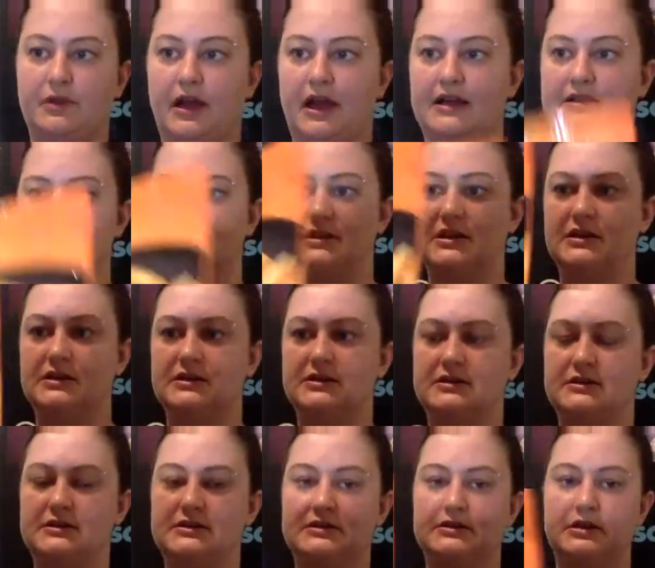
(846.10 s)

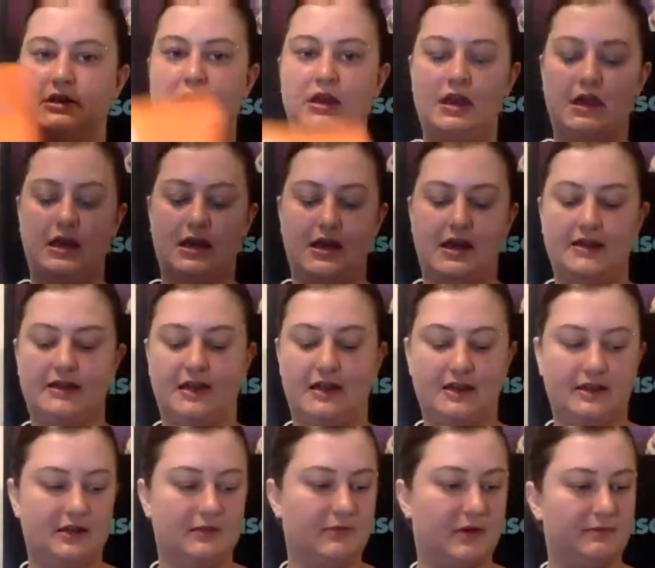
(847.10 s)
plastics and
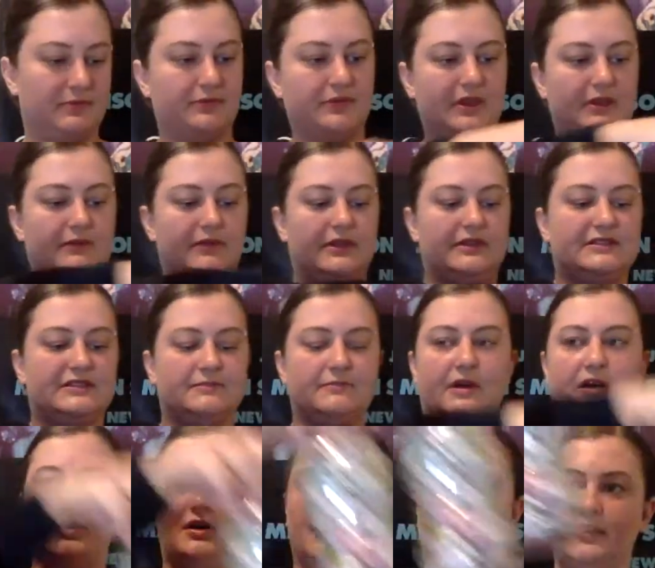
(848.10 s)
cutting them up really, really
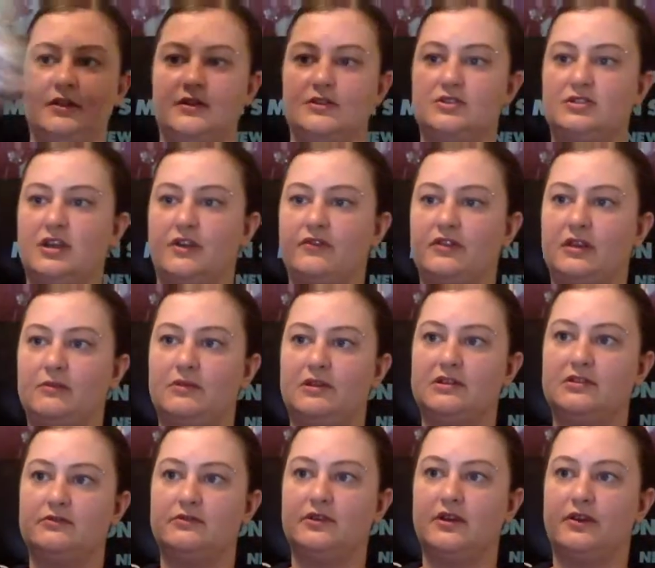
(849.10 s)
small and then shoving them
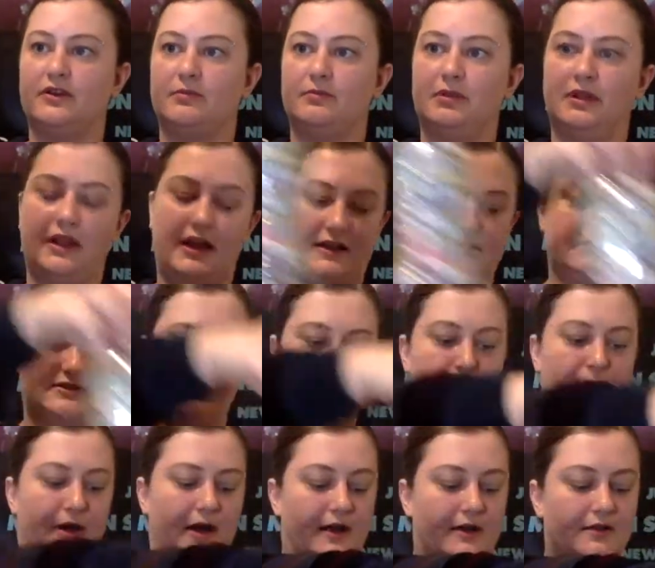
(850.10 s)
into another plastic
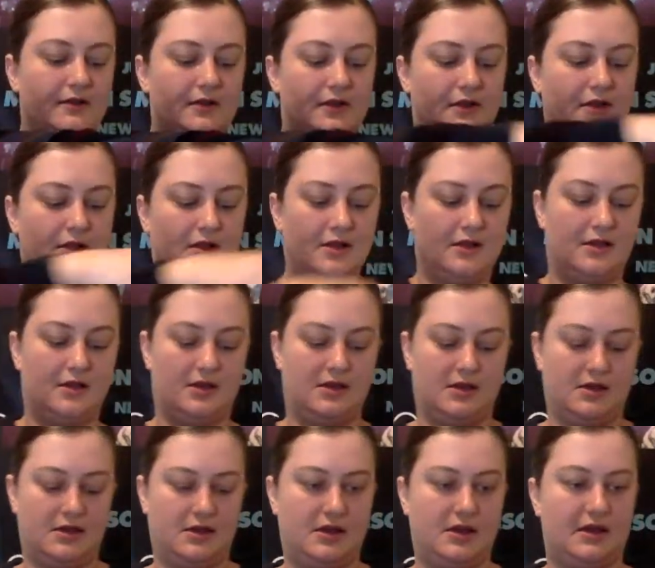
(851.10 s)
bottle.
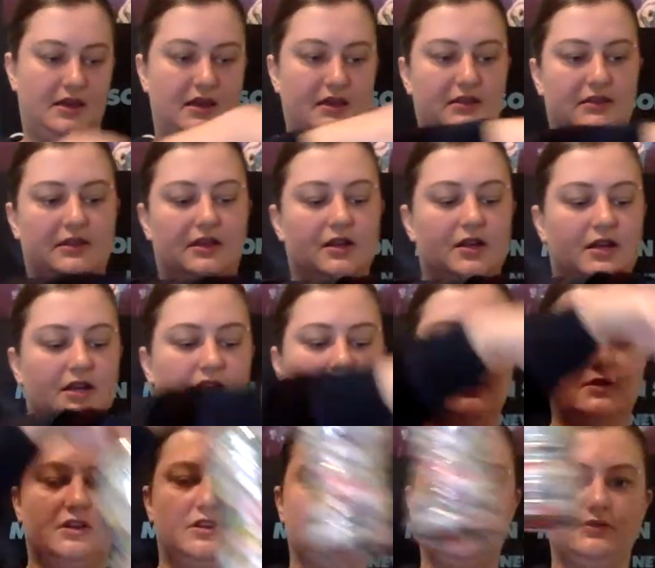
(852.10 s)
In theory, you
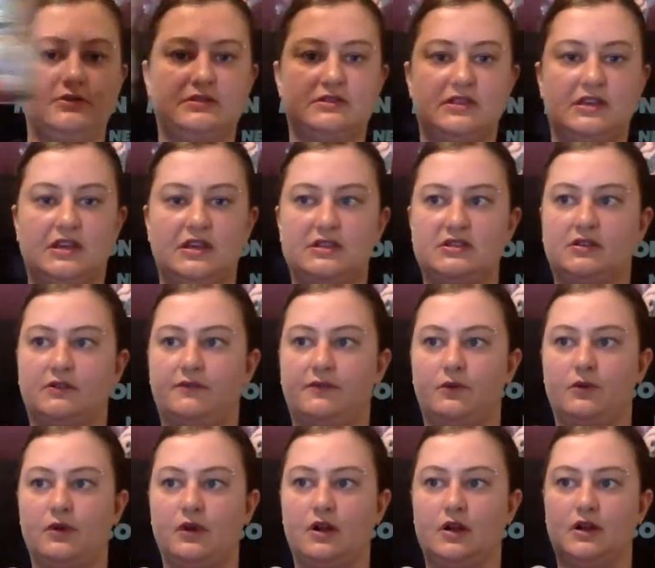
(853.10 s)
can use these
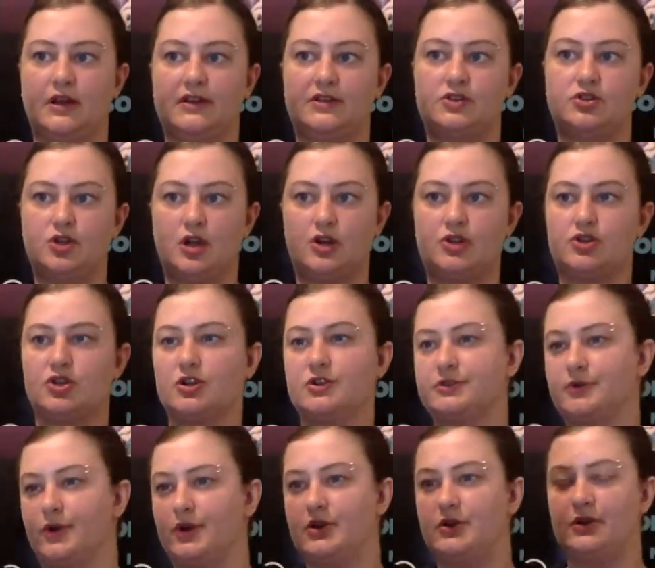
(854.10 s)
for like structures,
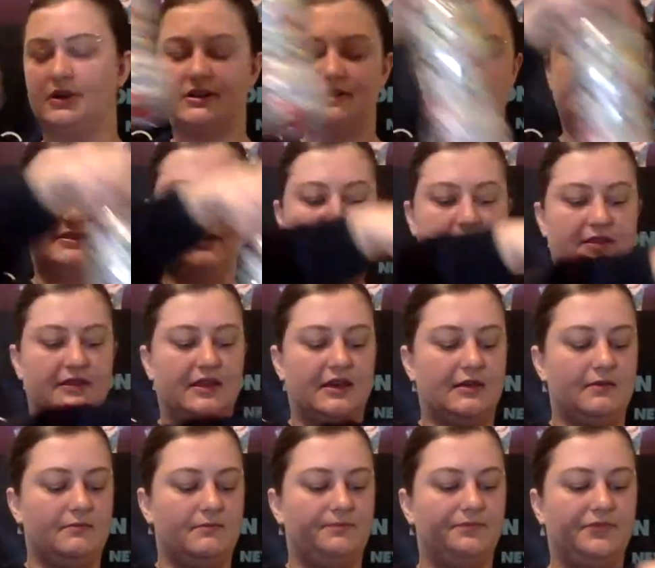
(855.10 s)
or you can send
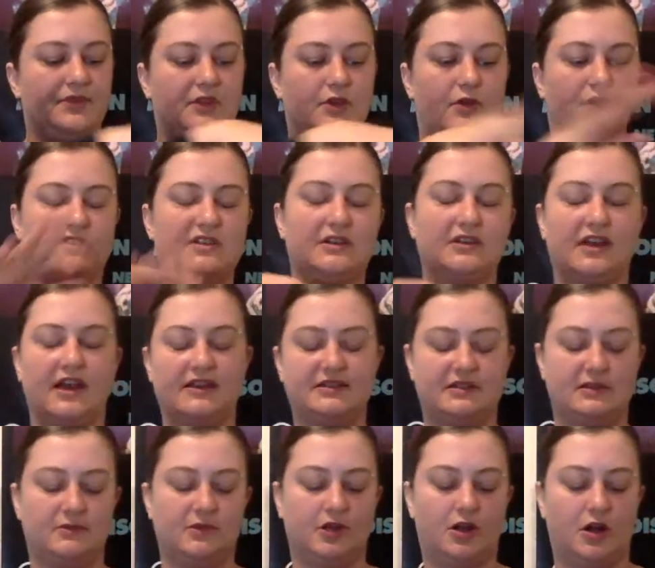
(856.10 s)
them, you have to encase
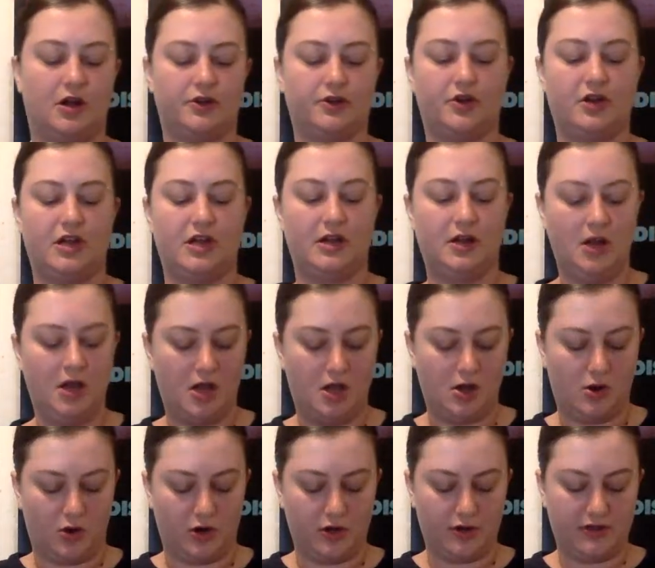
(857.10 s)
them in concrete,
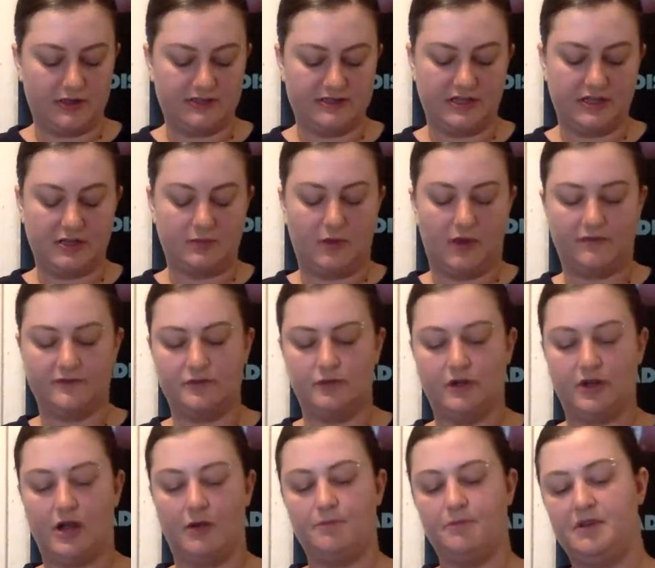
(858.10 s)
or you can send them off to
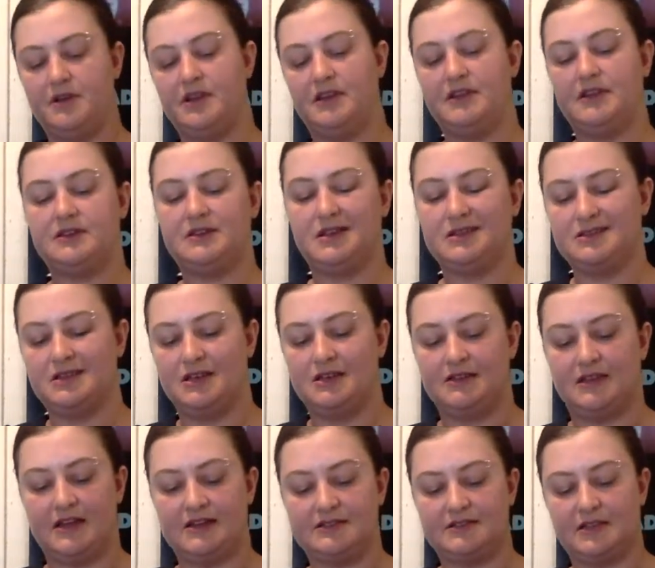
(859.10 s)
a company that does it.
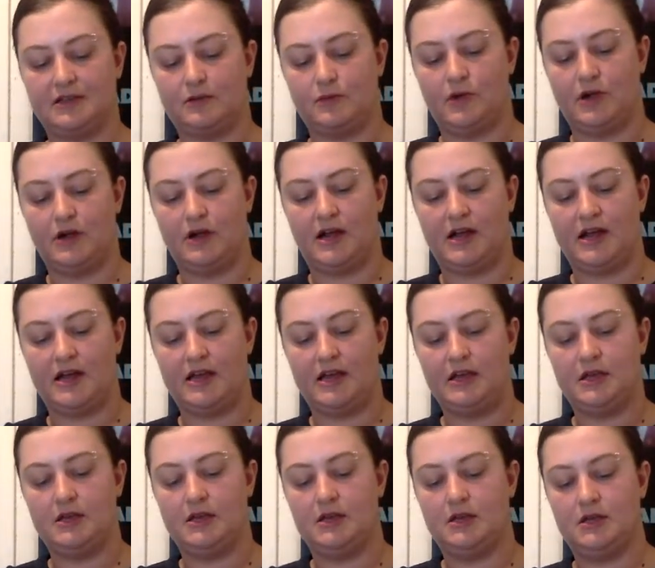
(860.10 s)
That's like where I